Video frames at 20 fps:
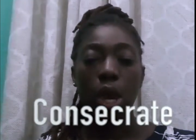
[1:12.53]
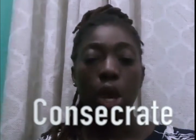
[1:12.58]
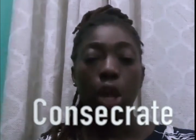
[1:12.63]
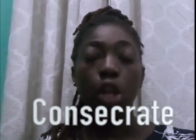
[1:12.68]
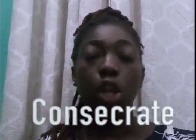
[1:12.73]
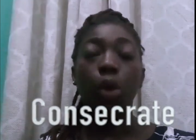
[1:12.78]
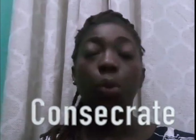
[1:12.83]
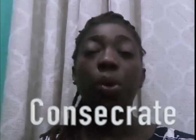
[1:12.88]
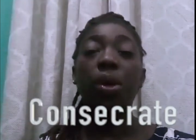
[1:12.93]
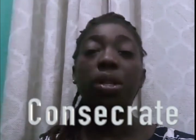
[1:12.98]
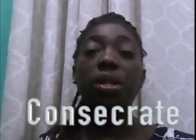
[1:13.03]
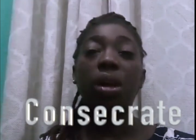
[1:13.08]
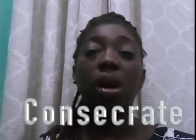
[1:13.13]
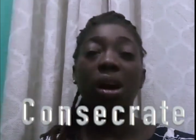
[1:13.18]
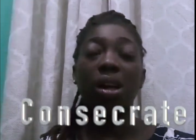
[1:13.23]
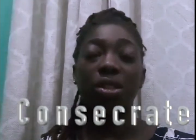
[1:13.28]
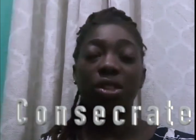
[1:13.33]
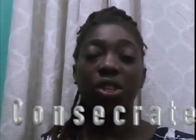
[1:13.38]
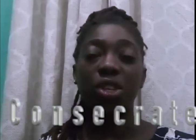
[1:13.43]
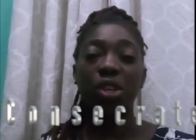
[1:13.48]
The word
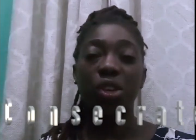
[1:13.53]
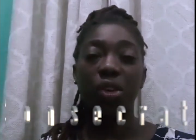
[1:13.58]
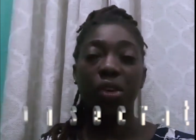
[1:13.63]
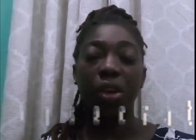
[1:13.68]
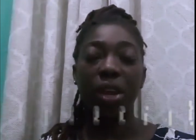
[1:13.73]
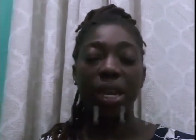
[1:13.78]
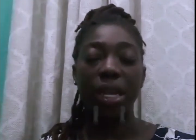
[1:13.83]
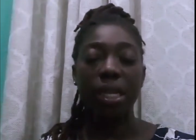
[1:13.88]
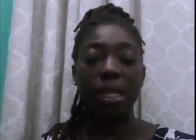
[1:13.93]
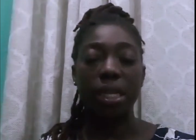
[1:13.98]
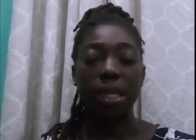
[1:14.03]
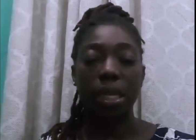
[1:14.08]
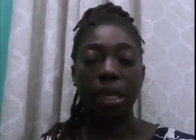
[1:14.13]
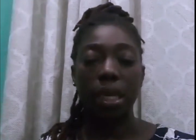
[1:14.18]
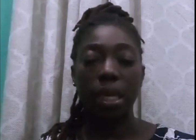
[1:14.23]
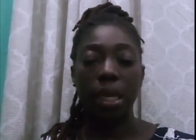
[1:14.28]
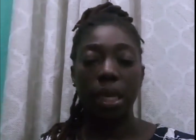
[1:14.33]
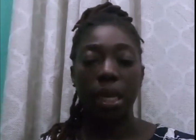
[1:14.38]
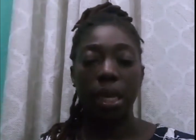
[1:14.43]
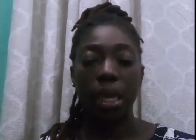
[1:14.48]
consecrate
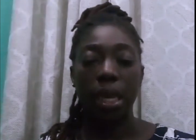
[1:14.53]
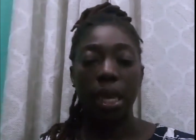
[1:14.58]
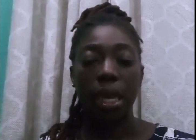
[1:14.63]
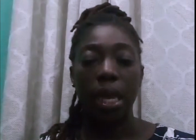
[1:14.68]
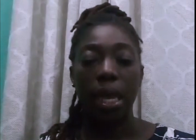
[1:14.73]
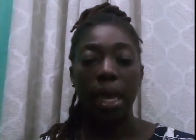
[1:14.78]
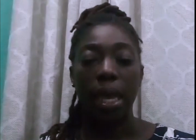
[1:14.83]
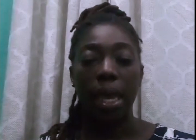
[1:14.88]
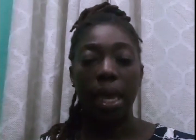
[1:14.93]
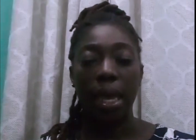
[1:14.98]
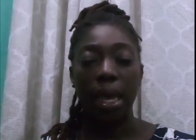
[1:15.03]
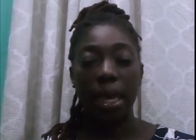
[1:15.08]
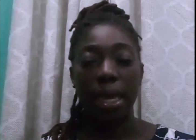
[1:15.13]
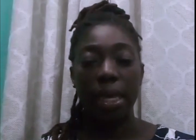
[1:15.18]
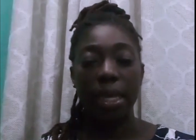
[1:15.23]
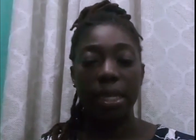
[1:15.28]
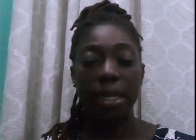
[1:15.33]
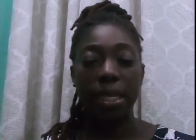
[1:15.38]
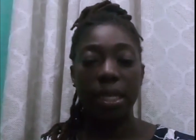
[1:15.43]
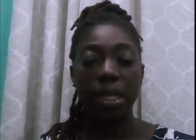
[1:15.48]

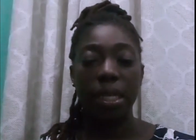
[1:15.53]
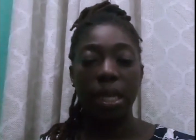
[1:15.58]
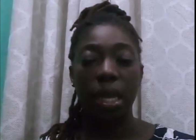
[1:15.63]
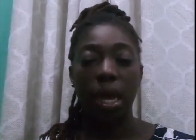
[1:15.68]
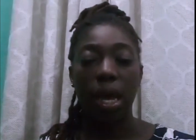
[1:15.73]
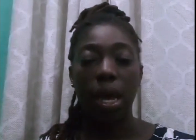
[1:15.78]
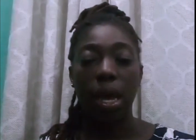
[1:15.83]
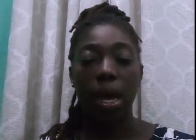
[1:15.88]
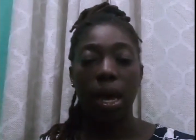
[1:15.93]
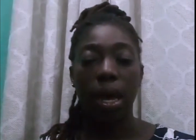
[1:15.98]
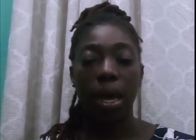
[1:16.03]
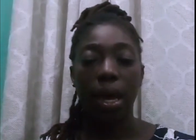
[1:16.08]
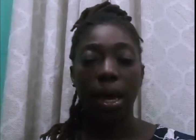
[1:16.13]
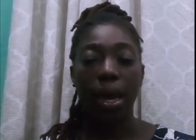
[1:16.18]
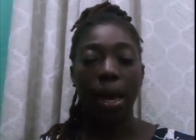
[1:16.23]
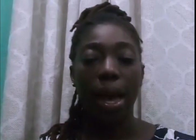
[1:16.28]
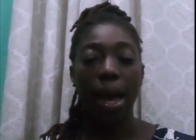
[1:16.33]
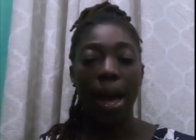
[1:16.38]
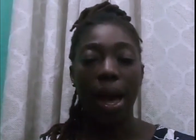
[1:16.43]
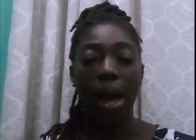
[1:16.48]
is
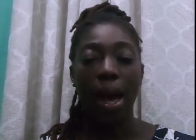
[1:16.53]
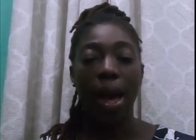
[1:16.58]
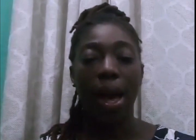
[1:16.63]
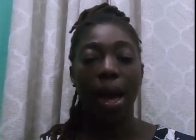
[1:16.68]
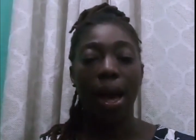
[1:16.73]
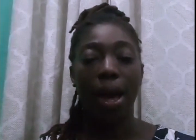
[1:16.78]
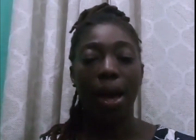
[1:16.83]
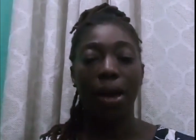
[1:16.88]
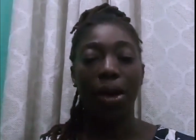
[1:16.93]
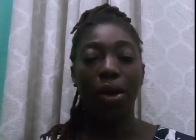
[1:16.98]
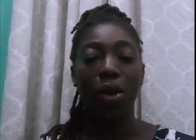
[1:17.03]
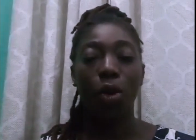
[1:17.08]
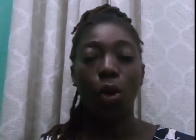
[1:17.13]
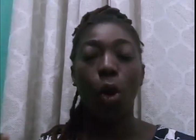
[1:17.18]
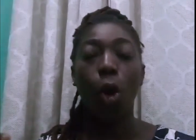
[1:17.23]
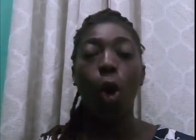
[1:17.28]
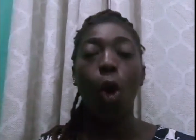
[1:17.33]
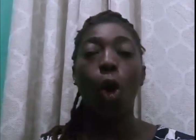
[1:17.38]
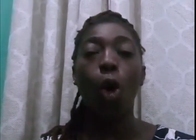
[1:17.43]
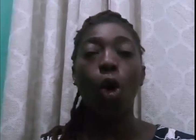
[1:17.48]
ka
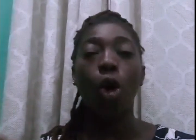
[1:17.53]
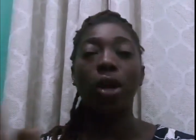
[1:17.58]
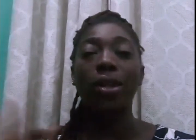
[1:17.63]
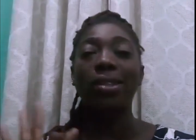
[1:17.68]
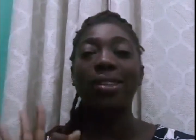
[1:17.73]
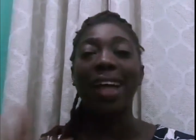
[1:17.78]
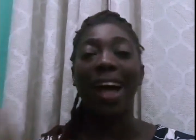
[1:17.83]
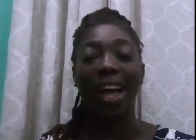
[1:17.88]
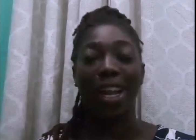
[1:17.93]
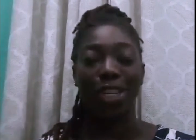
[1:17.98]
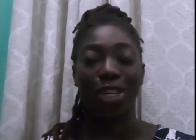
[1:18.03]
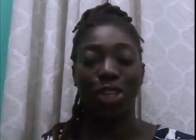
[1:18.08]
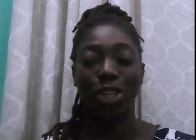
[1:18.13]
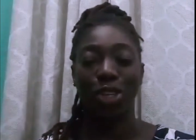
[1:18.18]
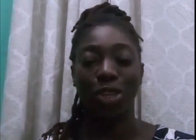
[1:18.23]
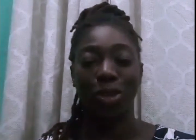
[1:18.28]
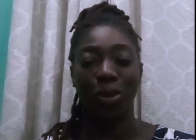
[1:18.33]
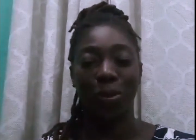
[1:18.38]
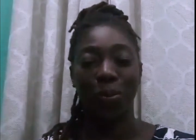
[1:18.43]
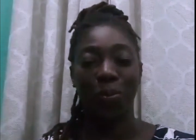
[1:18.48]

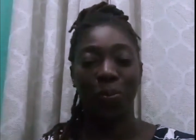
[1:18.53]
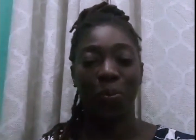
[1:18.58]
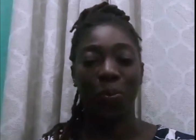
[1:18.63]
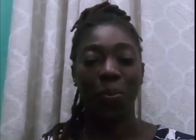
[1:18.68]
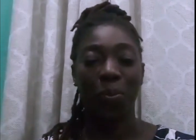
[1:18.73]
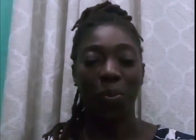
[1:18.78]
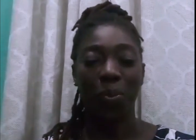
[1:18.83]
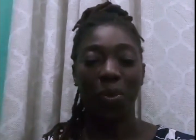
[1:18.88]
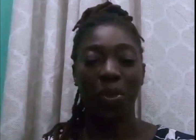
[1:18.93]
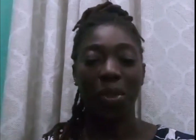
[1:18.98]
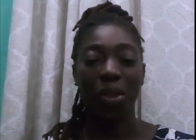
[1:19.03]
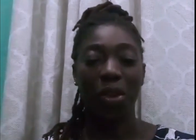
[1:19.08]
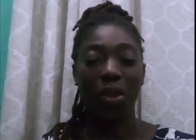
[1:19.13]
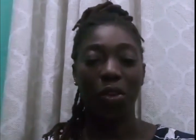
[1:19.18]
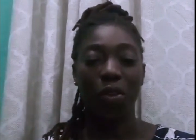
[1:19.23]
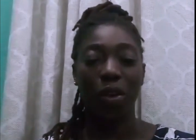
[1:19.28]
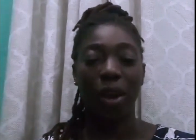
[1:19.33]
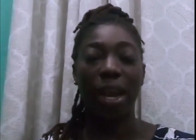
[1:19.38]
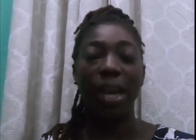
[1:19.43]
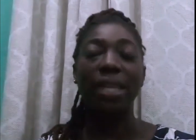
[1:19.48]
dash,
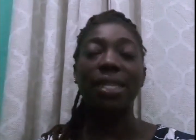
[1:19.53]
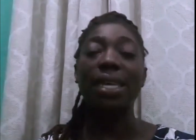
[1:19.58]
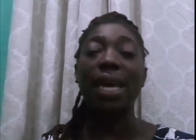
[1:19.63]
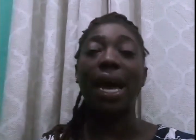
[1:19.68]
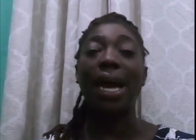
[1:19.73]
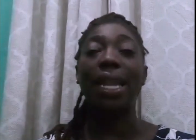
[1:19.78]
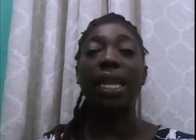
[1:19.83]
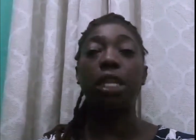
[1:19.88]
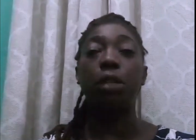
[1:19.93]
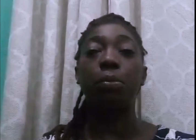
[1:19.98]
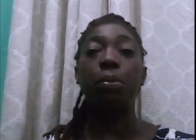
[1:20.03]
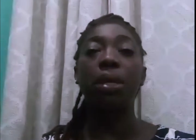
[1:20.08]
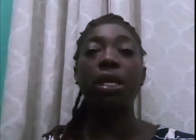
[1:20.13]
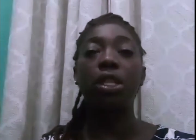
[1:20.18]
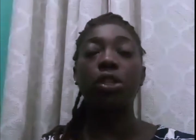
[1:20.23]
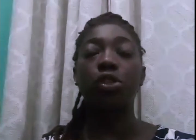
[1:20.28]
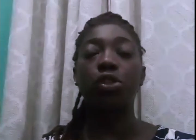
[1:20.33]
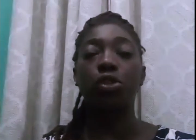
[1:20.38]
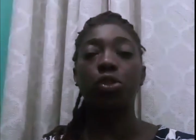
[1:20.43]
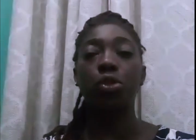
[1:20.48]
right? And it
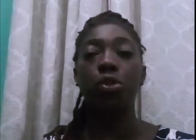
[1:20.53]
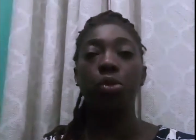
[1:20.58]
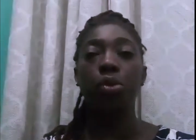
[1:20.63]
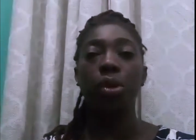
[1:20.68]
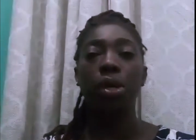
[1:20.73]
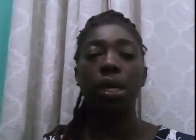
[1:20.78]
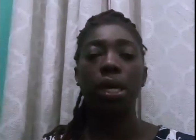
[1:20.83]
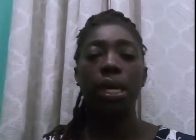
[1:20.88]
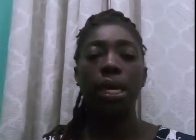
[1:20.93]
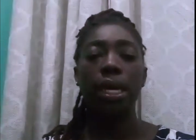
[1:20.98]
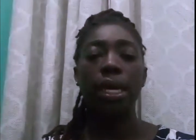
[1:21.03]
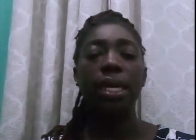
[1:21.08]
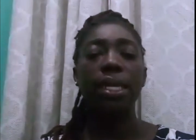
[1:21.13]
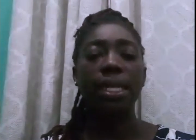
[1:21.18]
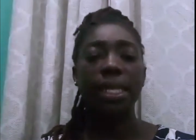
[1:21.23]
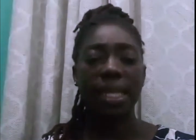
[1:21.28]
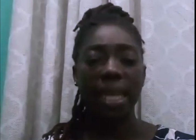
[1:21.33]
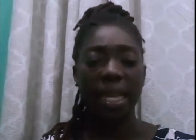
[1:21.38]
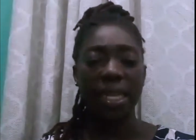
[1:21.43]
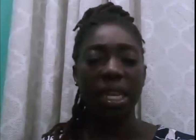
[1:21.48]
means to
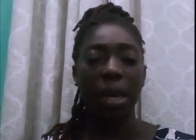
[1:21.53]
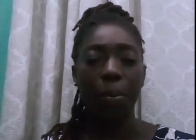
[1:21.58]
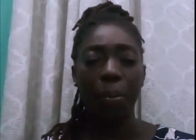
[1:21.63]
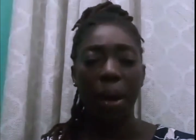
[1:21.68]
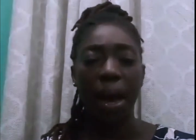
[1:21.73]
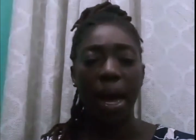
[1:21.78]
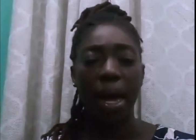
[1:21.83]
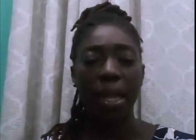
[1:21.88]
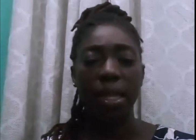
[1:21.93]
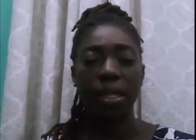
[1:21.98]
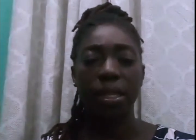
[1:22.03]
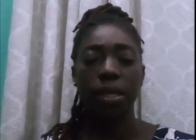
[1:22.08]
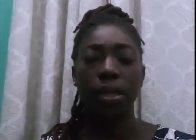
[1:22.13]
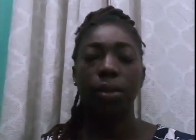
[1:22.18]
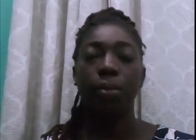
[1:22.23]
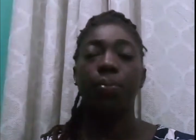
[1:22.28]
set apart.